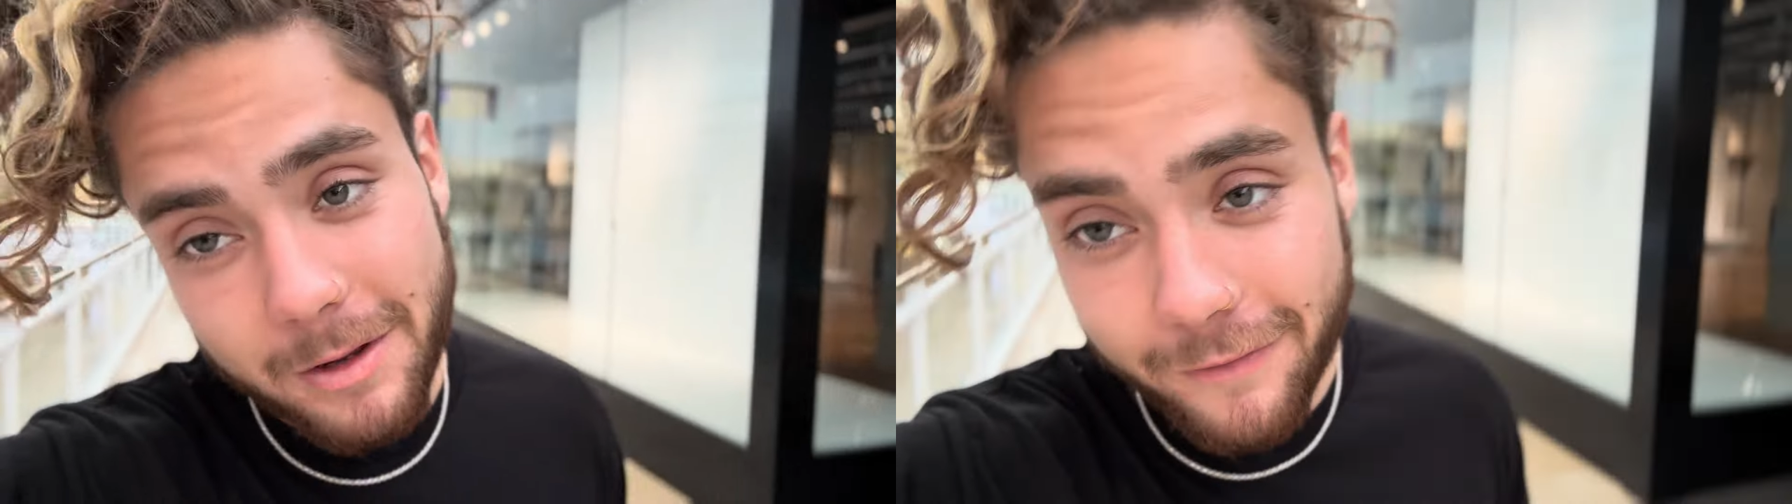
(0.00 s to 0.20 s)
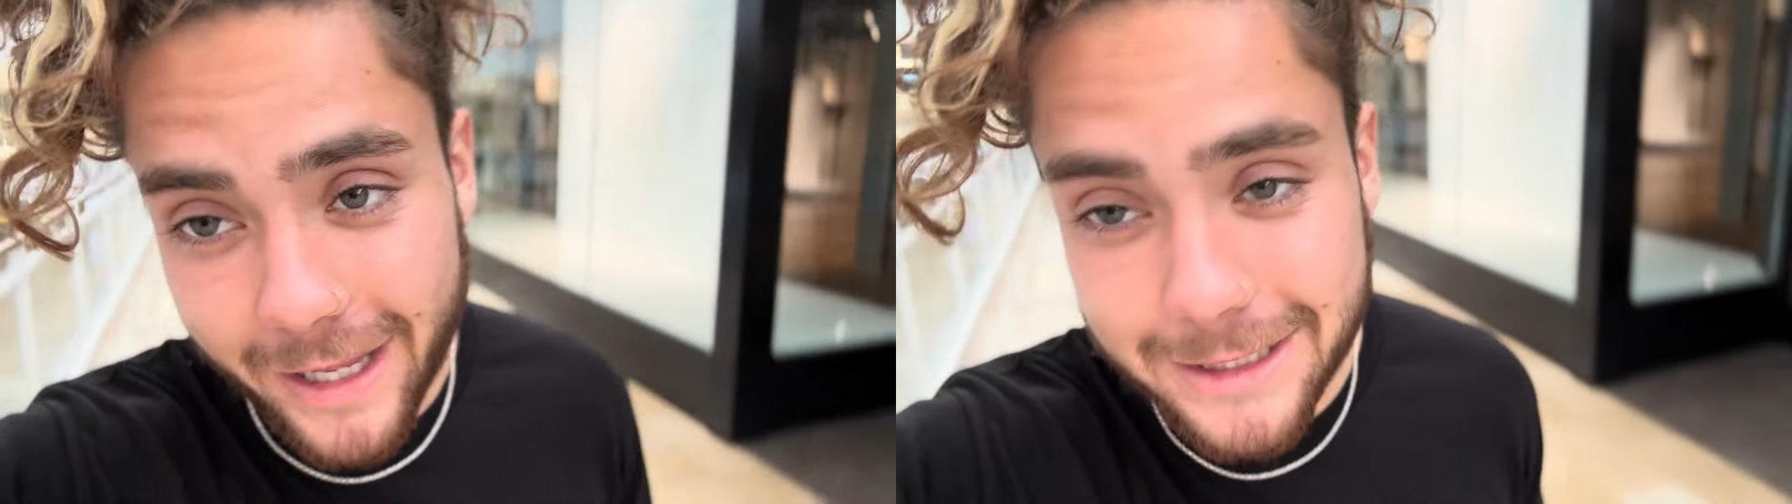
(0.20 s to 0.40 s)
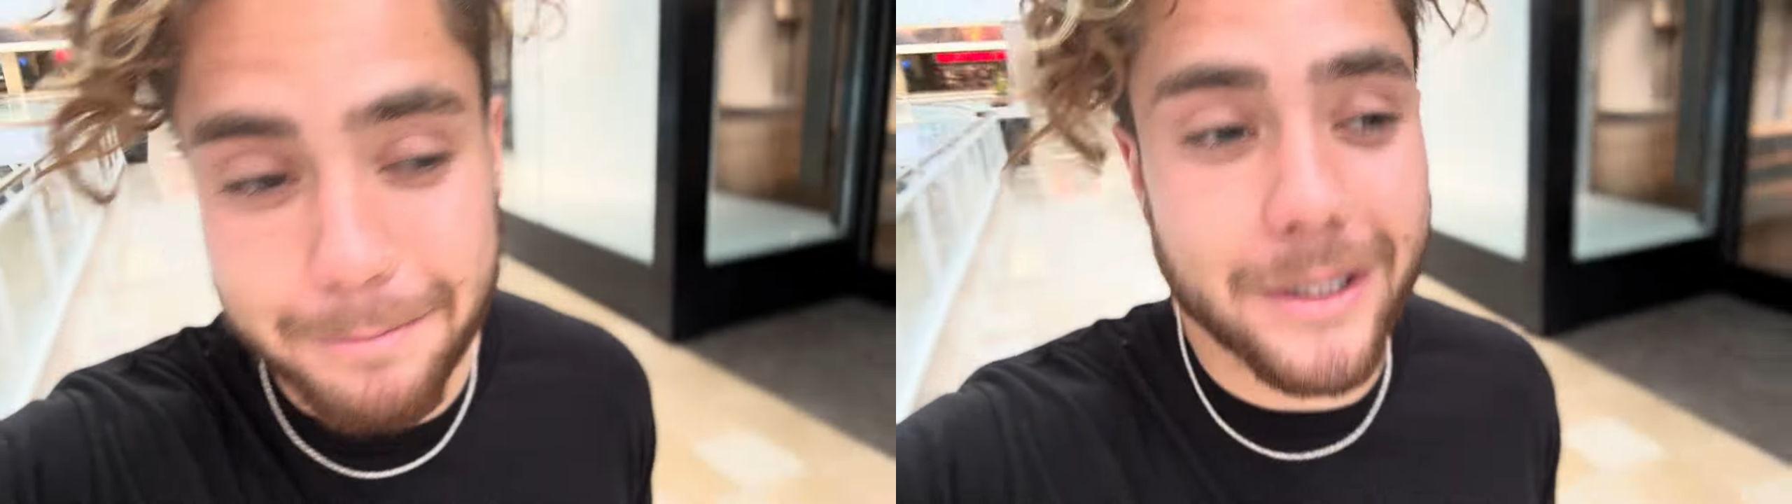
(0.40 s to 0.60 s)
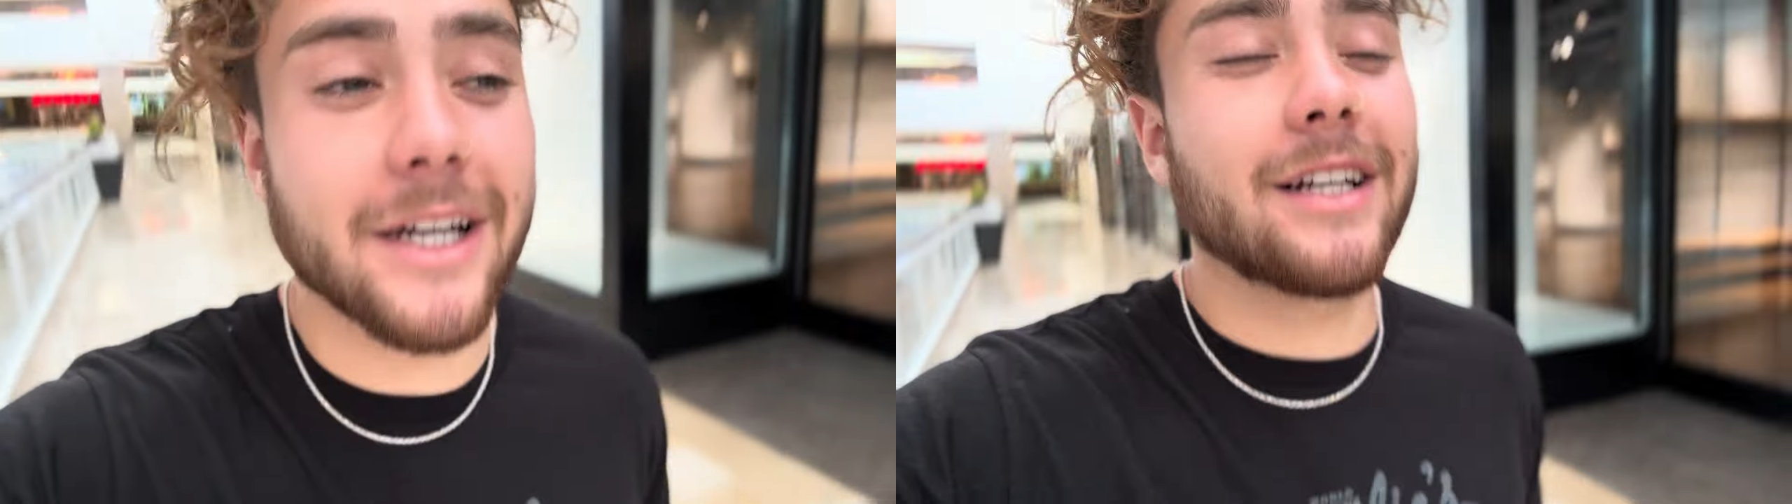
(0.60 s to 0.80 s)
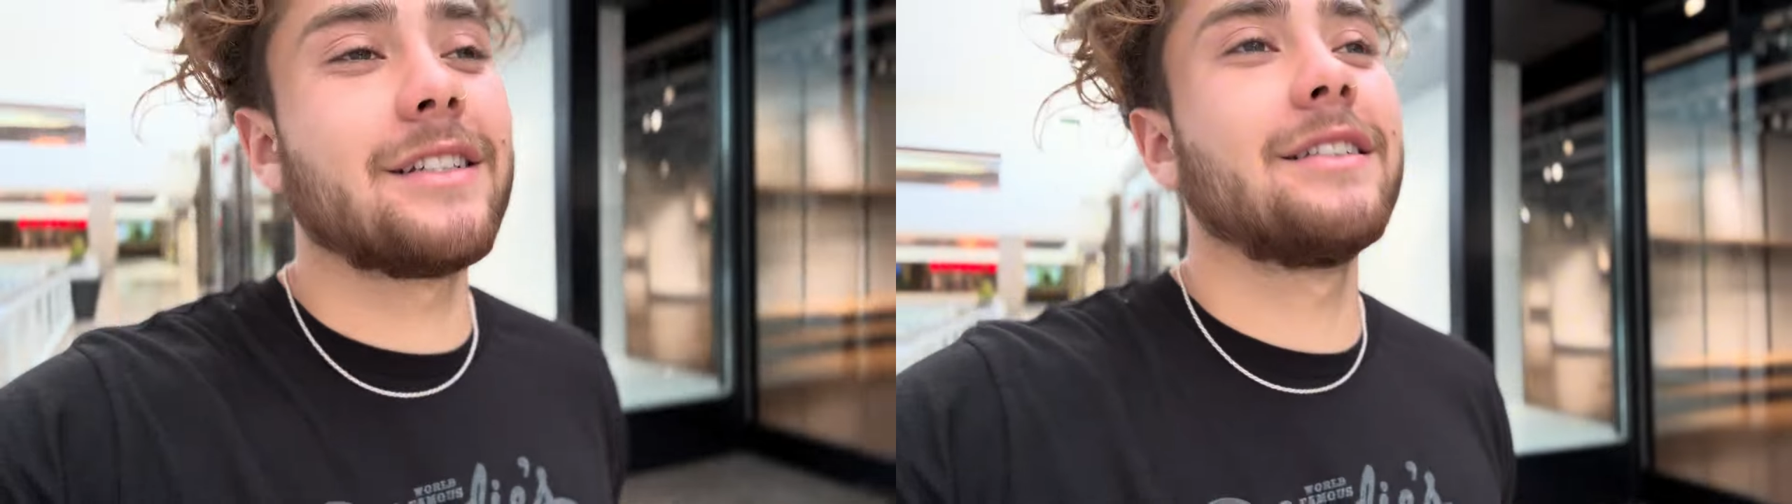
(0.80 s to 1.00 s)
me, flight's
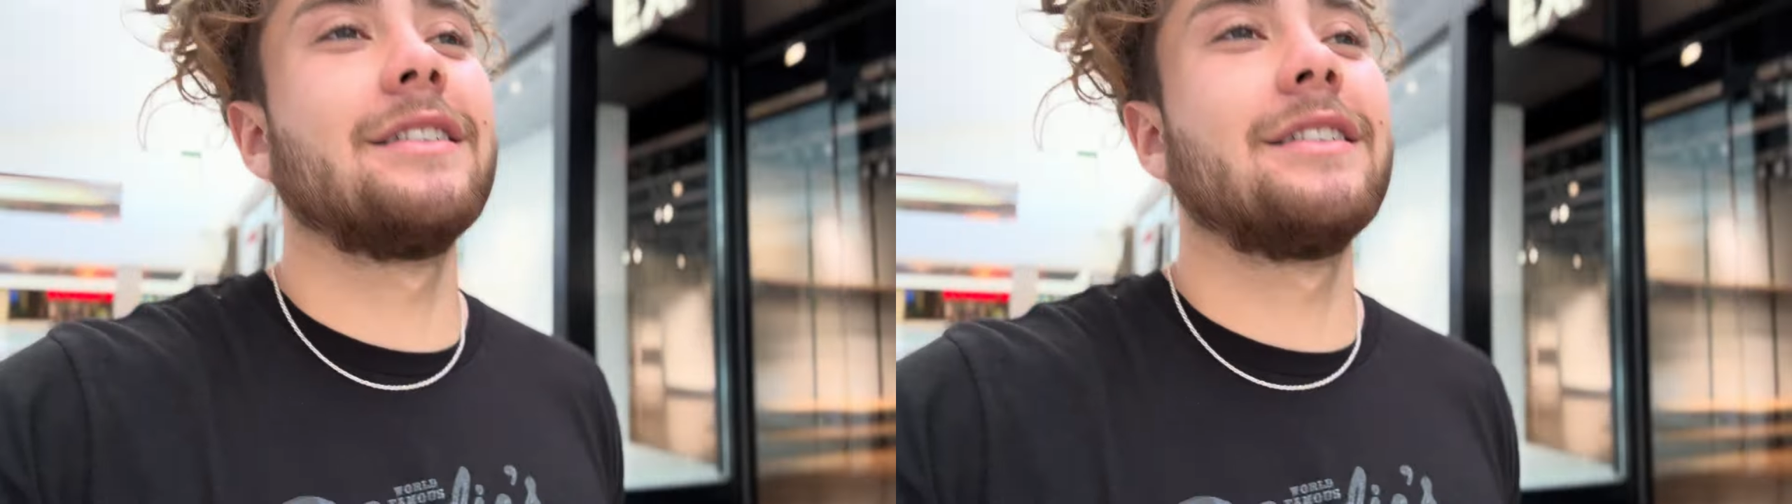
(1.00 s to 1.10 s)
booked.